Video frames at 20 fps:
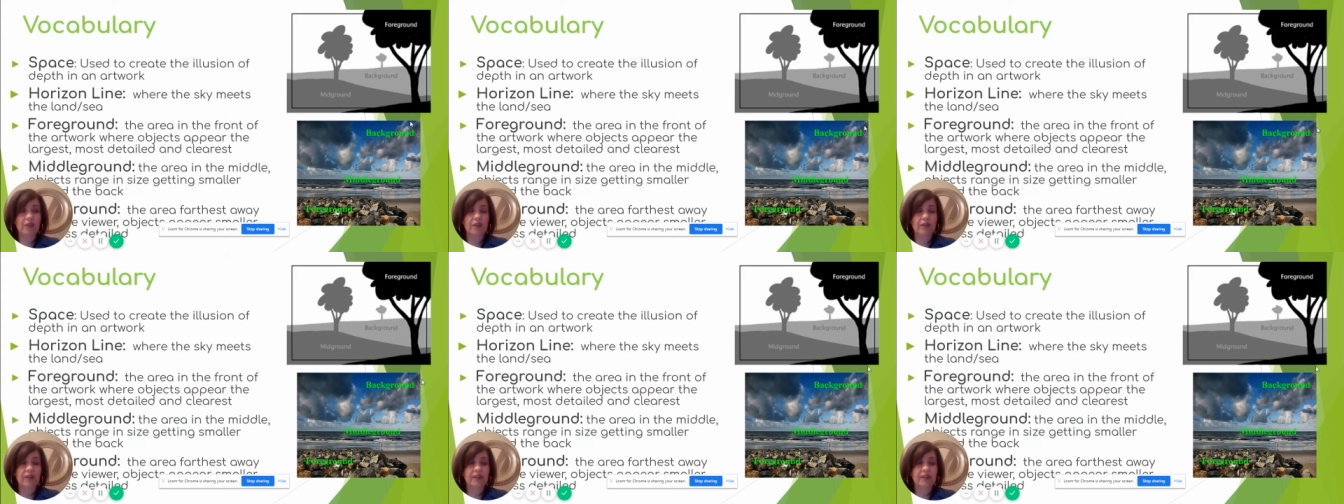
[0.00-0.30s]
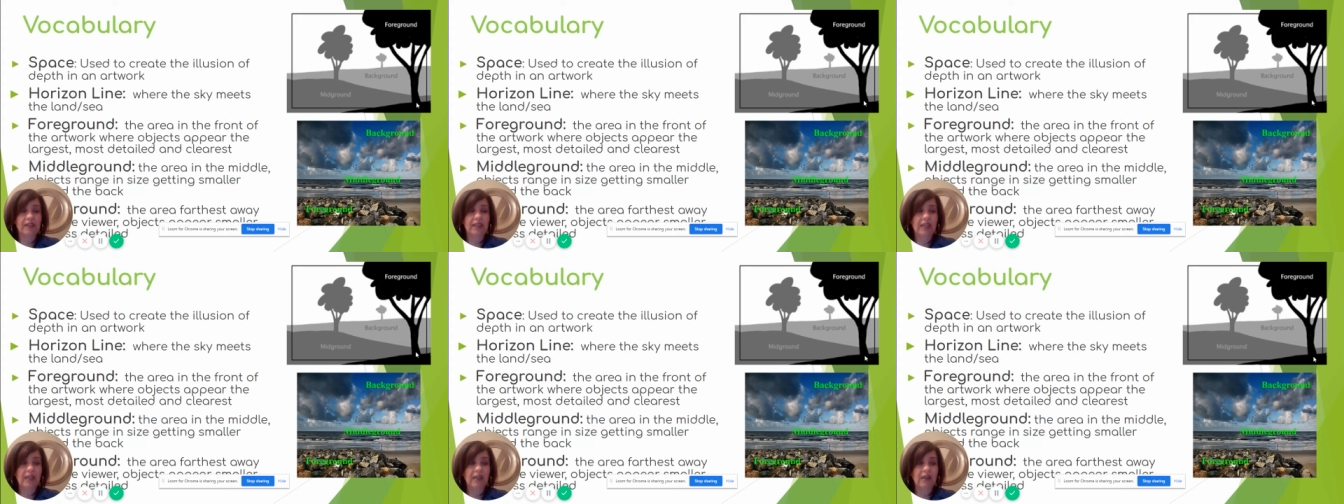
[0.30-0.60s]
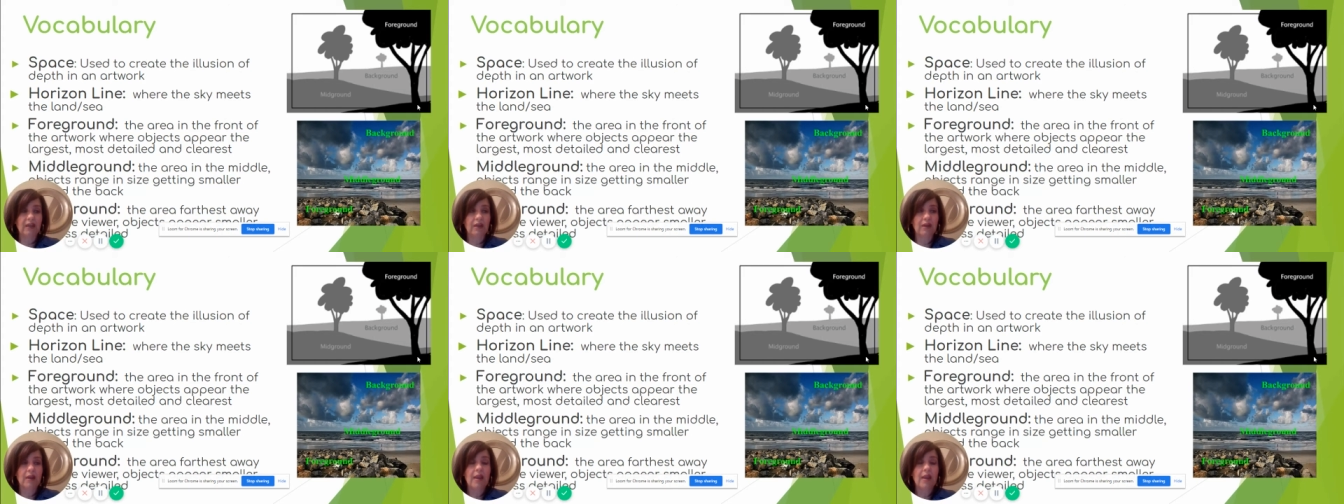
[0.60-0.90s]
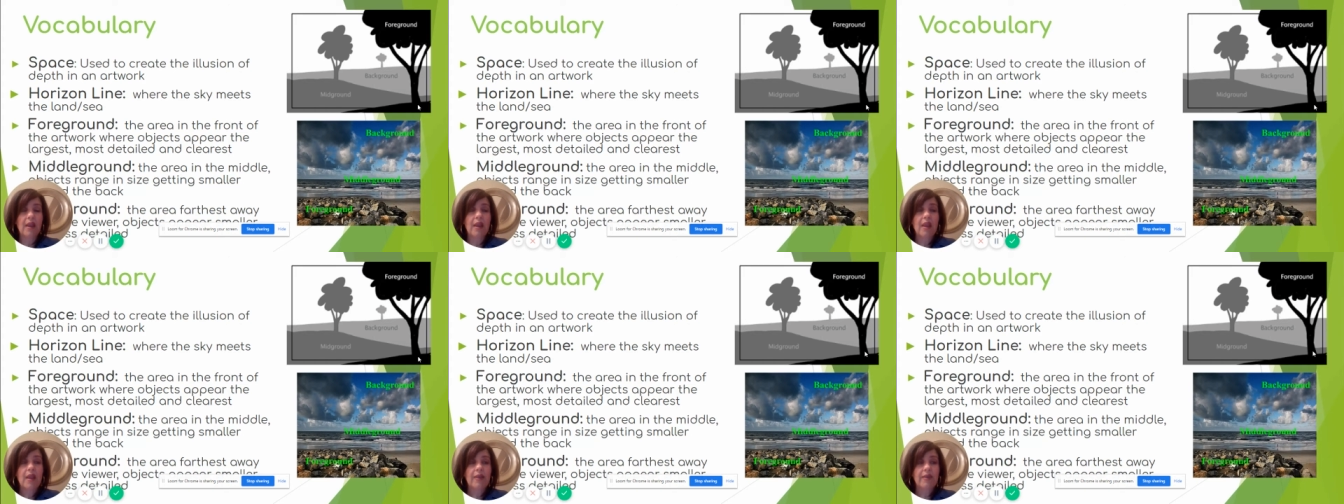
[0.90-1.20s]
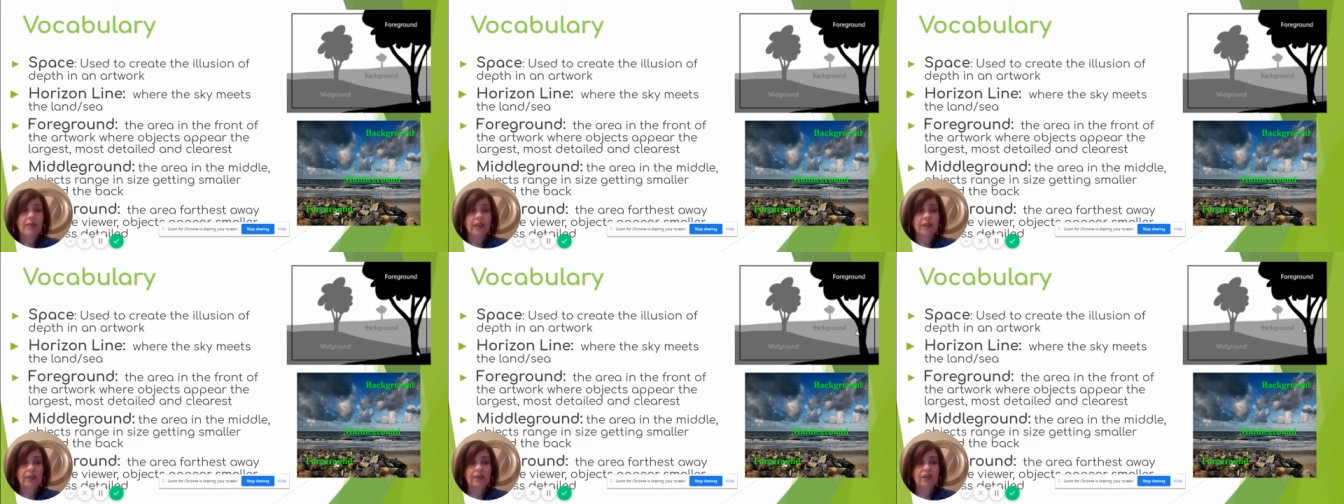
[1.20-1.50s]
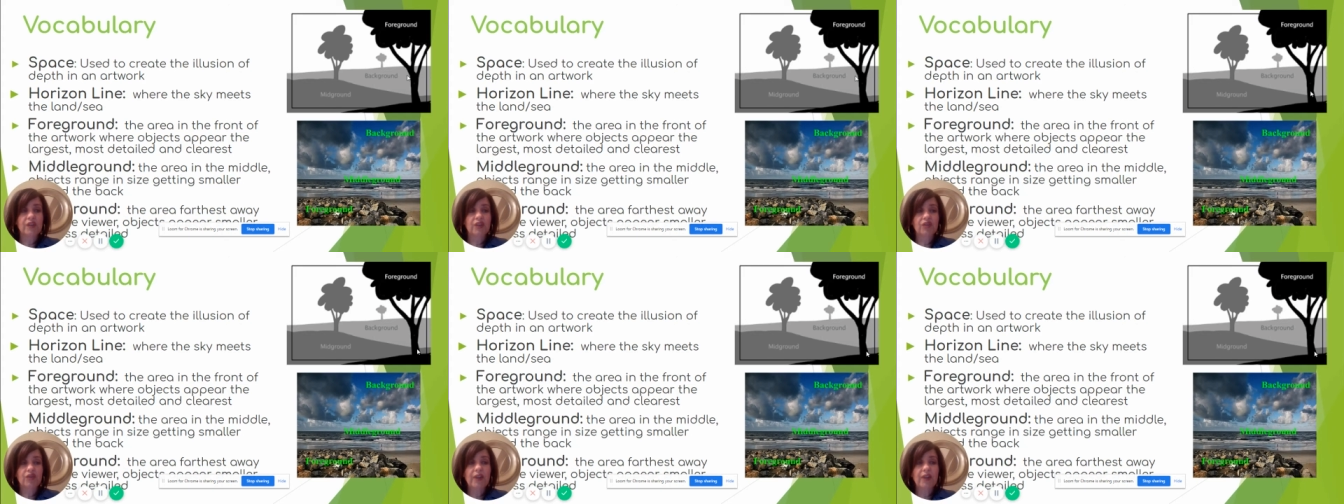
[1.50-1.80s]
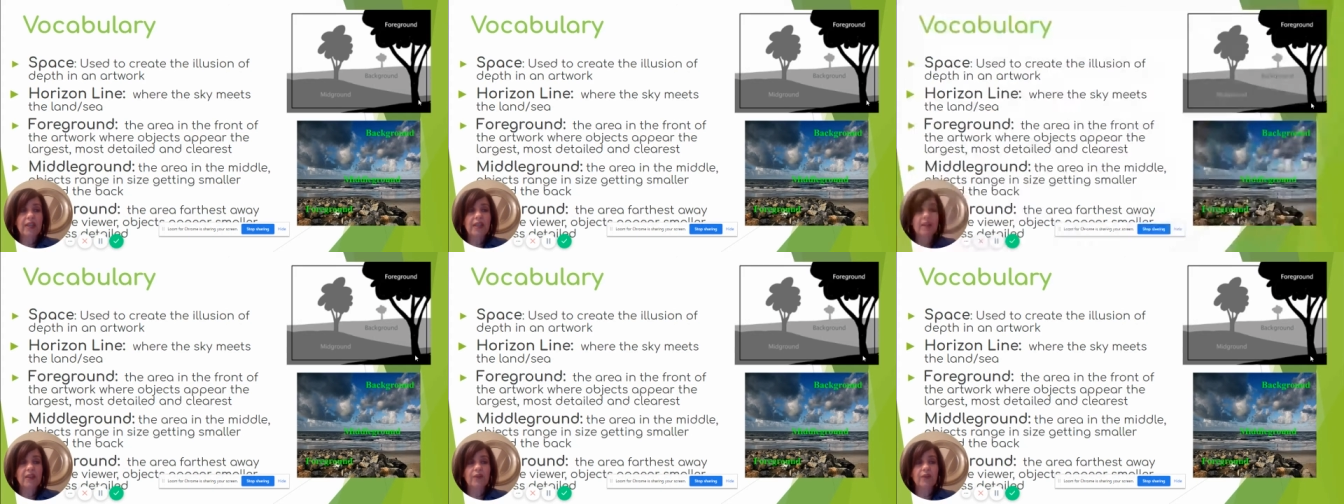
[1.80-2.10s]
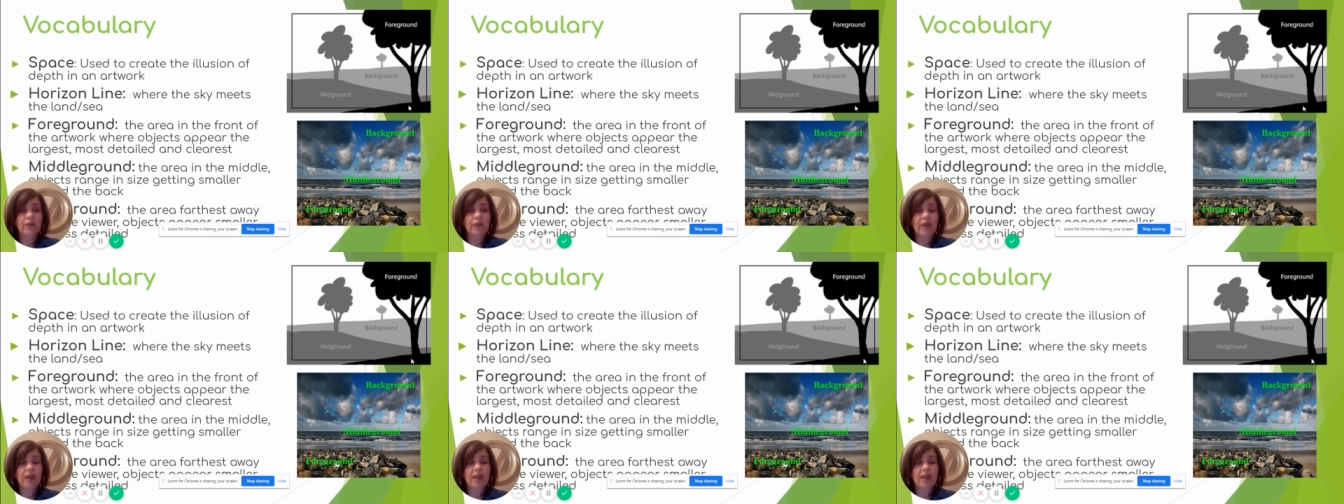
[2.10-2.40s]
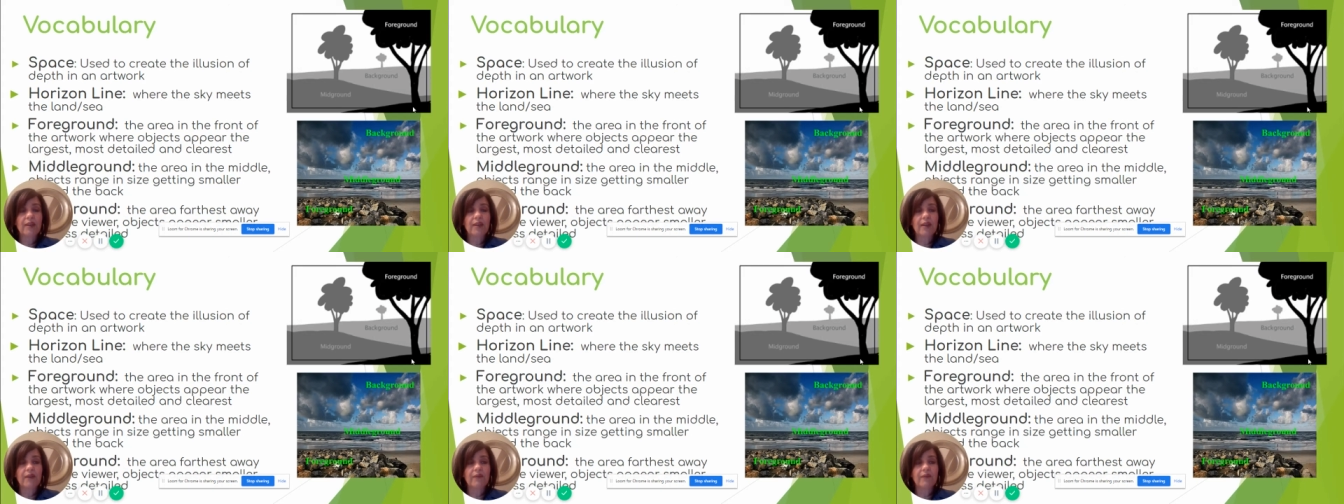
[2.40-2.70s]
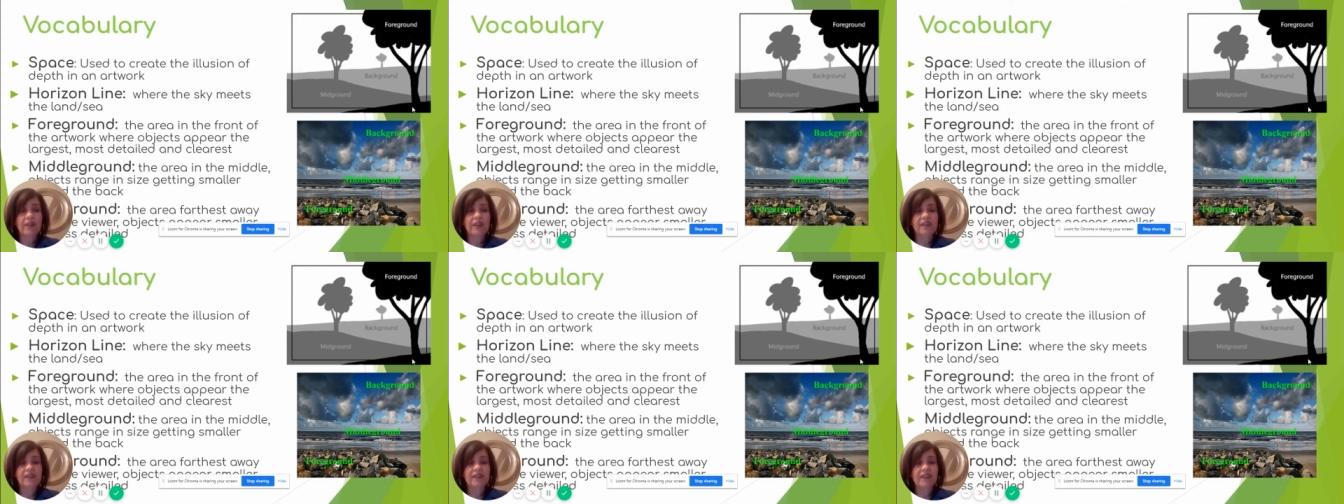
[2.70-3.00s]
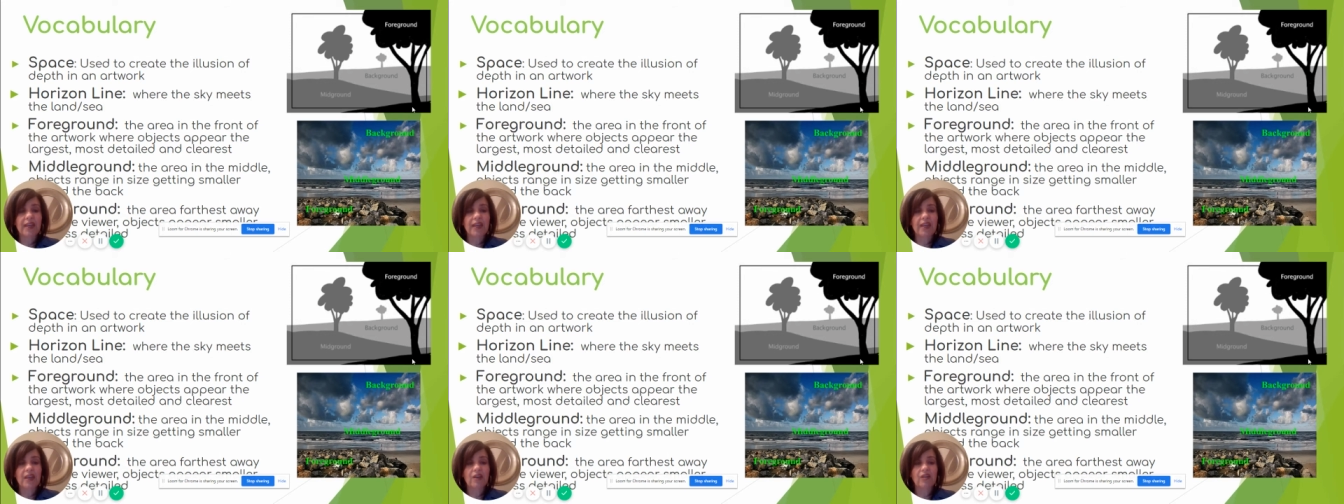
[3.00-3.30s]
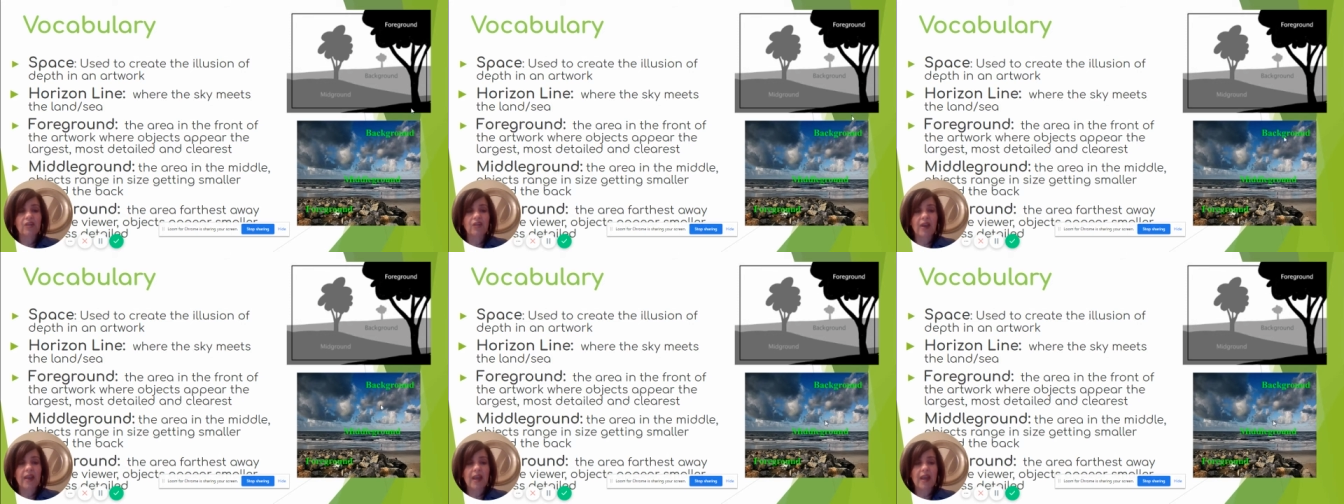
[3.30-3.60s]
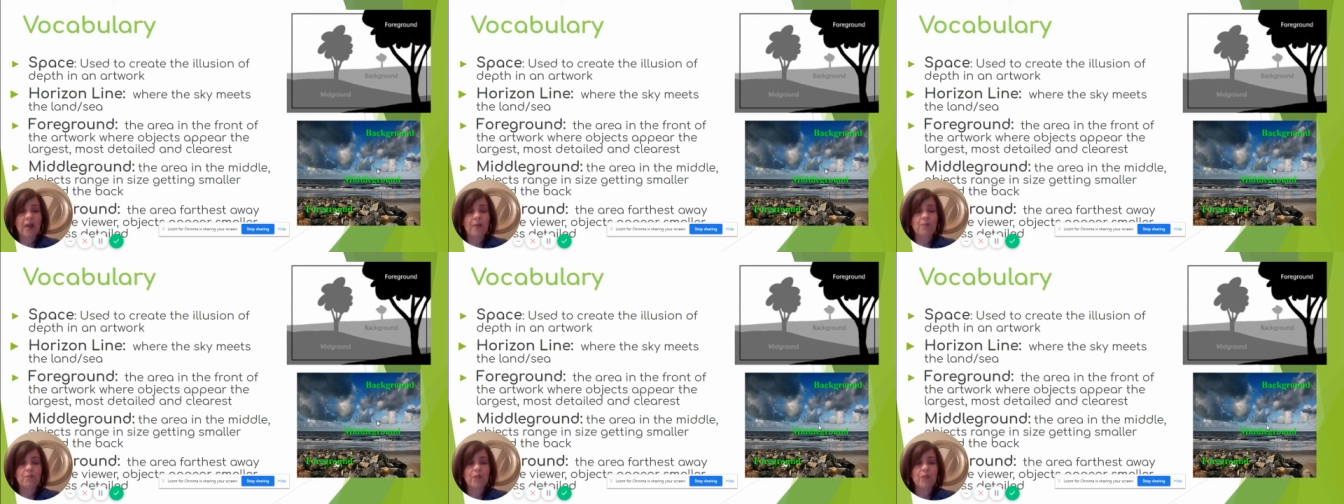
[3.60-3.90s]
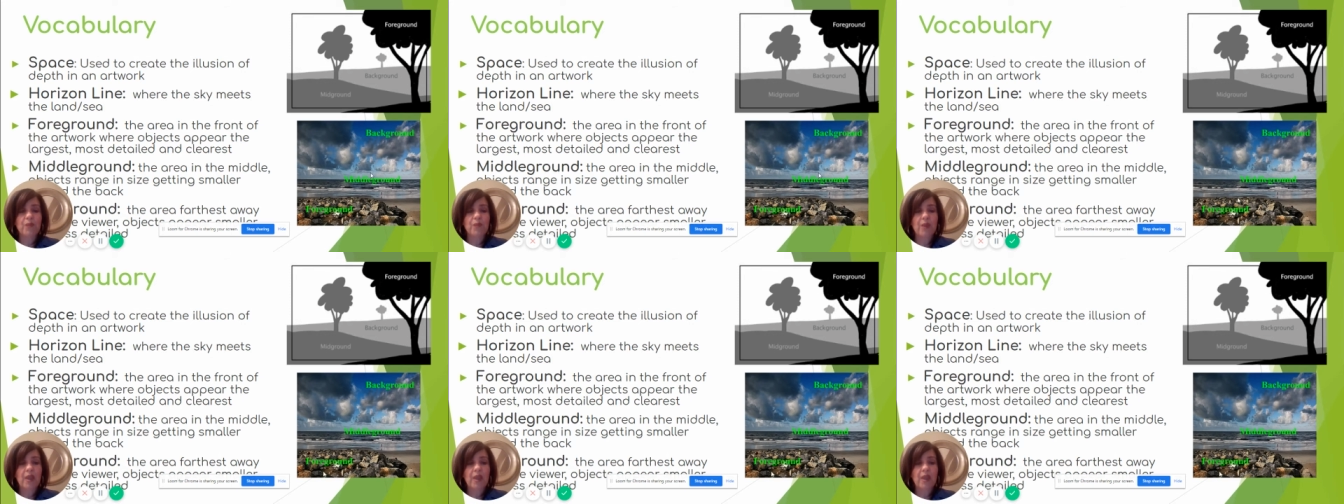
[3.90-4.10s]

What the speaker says: You could see here, there's a tree in the front of this diagram,